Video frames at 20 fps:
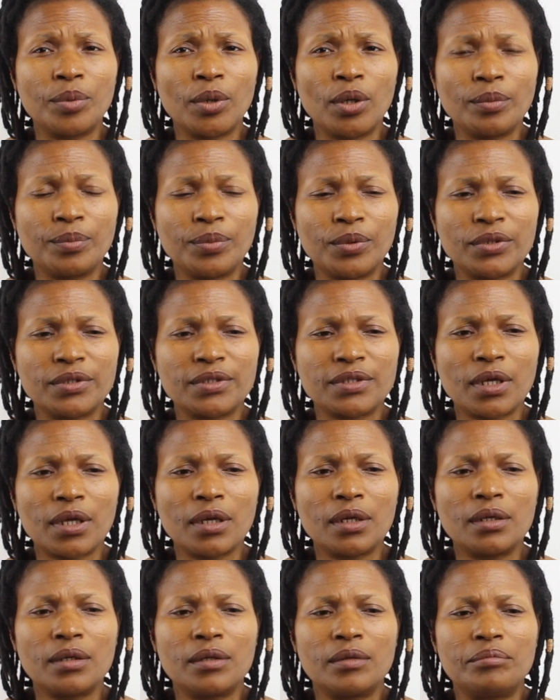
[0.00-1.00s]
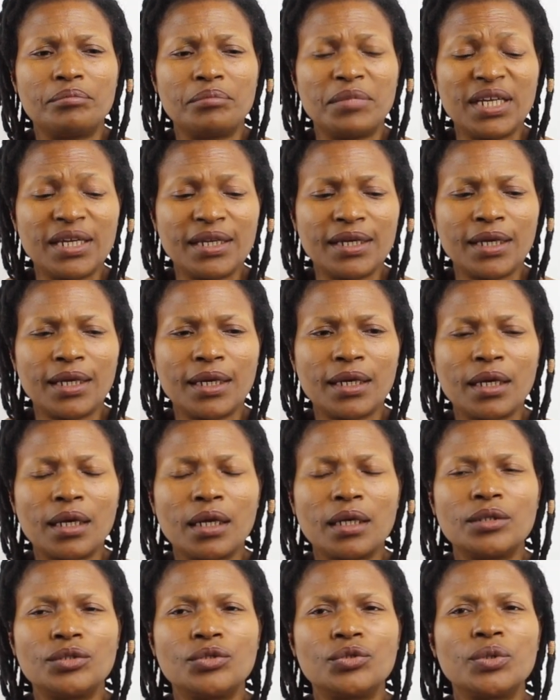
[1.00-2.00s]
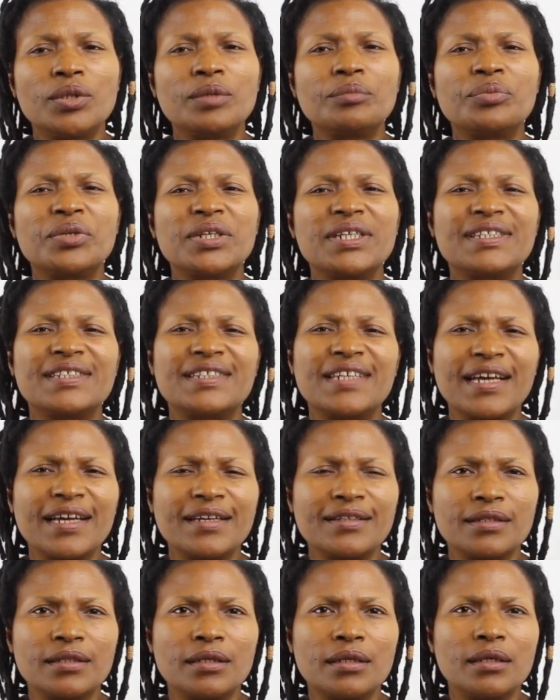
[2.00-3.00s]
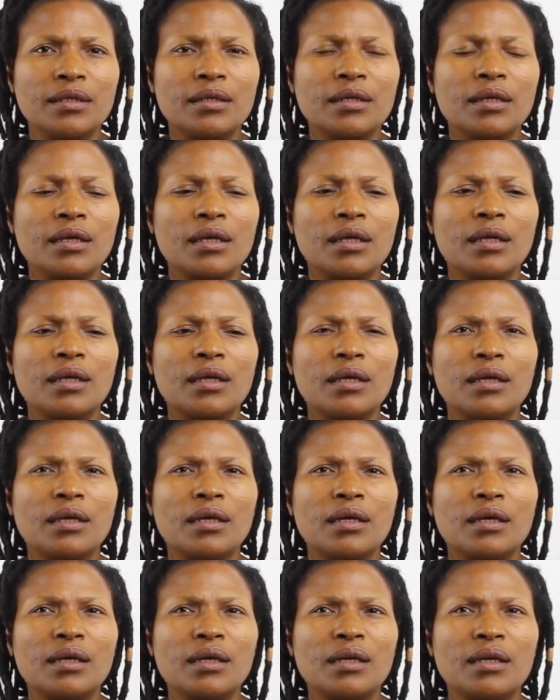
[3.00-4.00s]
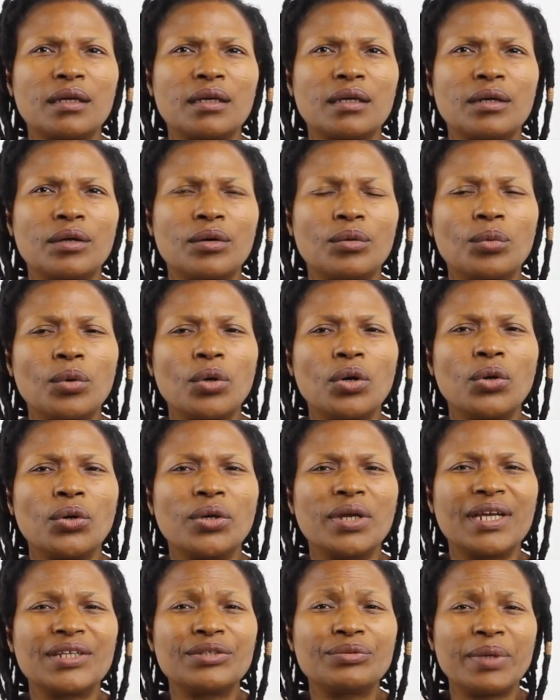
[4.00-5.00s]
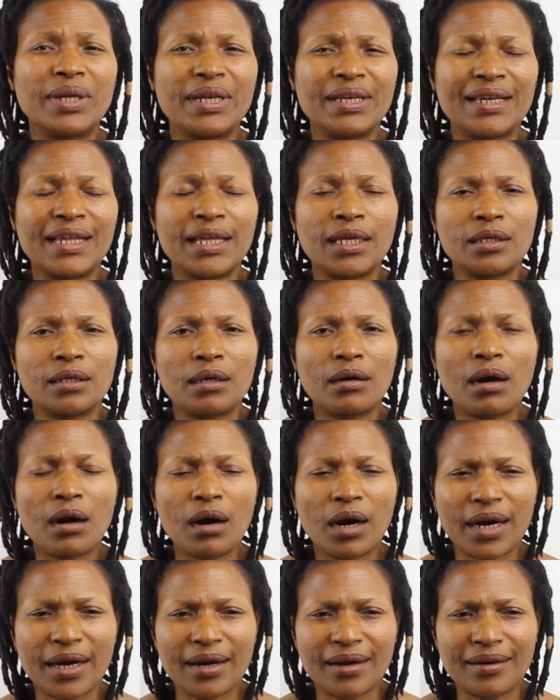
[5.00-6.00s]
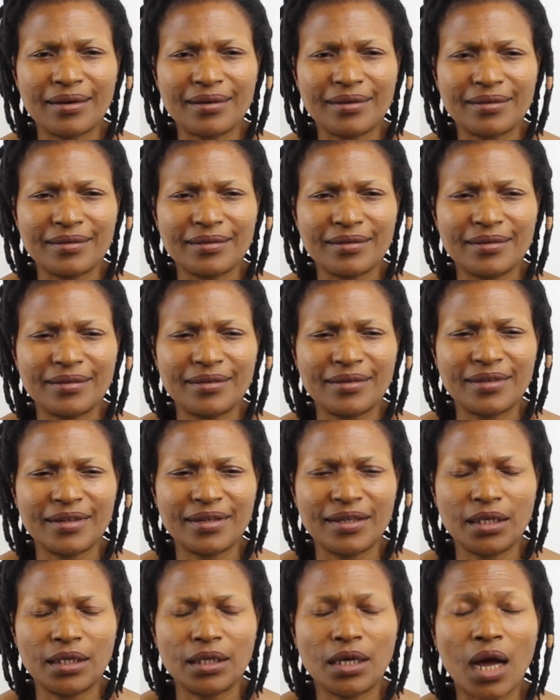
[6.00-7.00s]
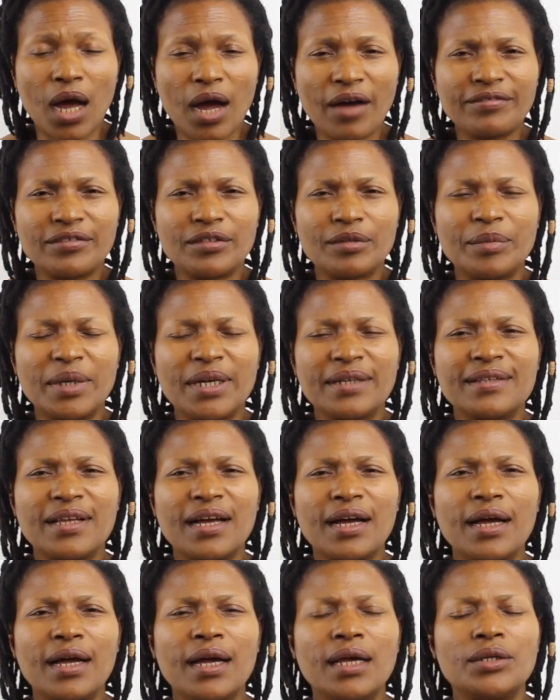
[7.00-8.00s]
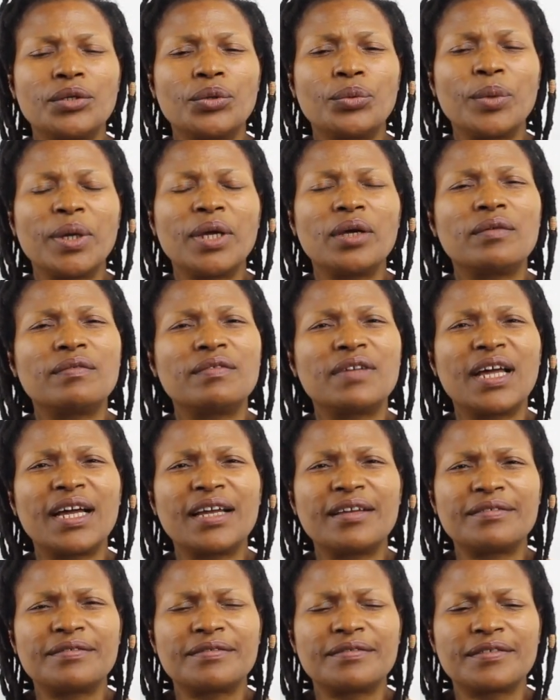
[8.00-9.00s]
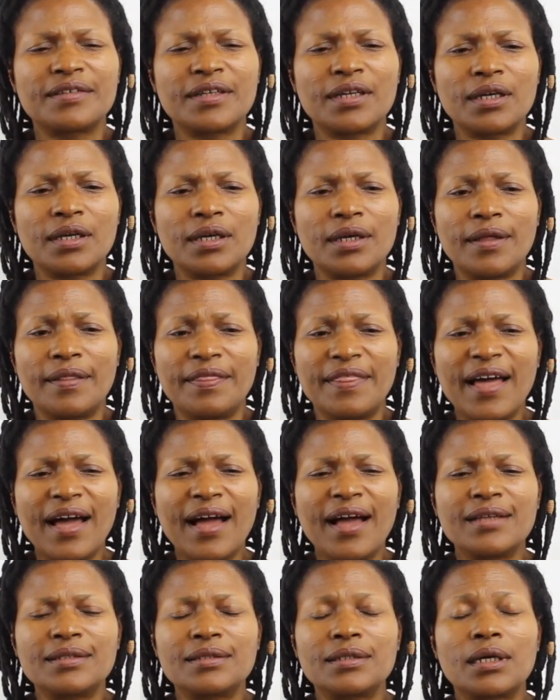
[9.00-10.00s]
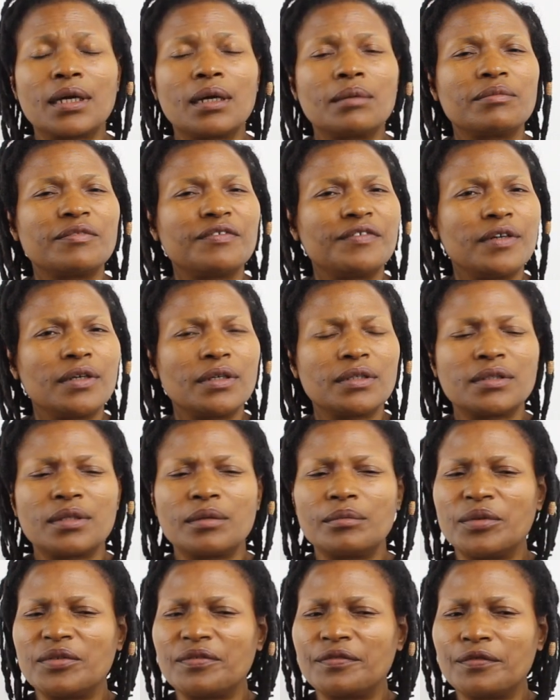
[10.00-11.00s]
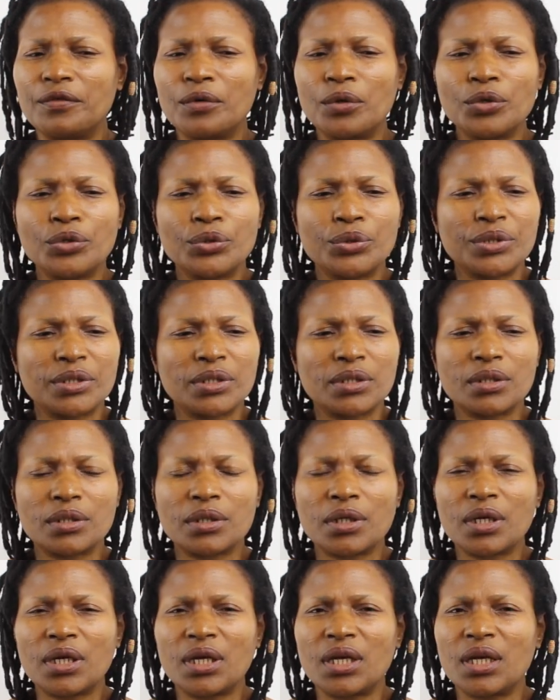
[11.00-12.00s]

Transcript: purpose, meaning doing precisely what God has written in your heart. You have to make that your way of life. That has to come first before you can